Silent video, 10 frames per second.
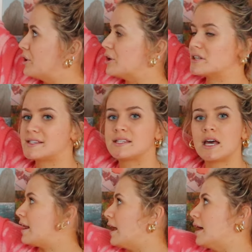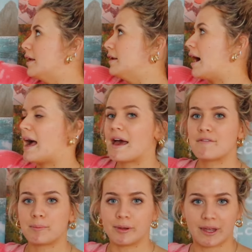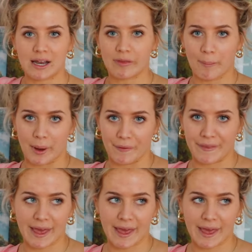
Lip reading: hooks and I haven't planned out the month